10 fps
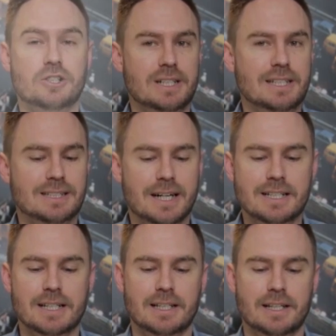a treaty
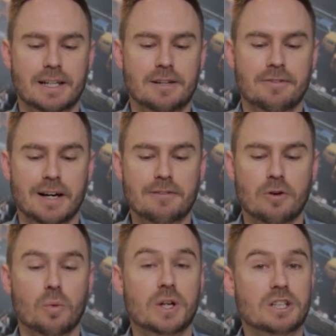signed in 1985
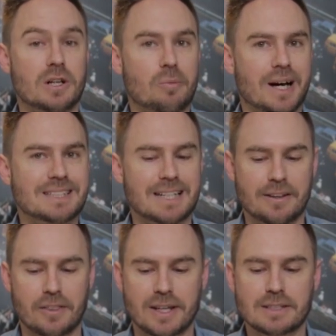which, amongst
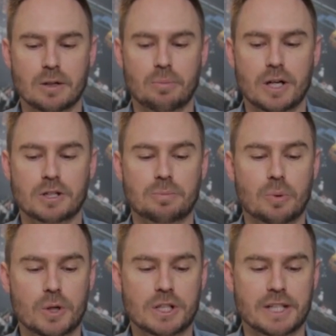other things, abolished
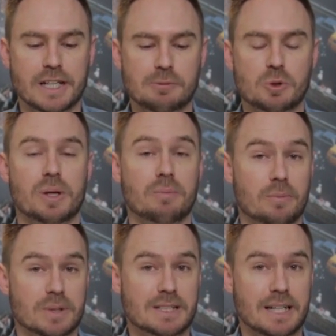border checks between
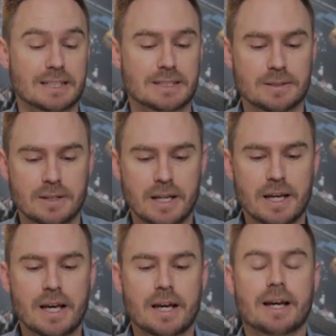member states.
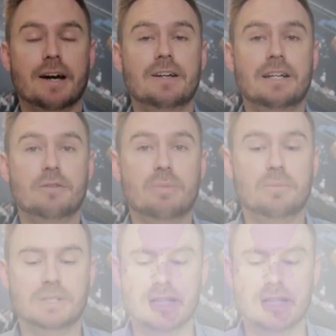Currently, the member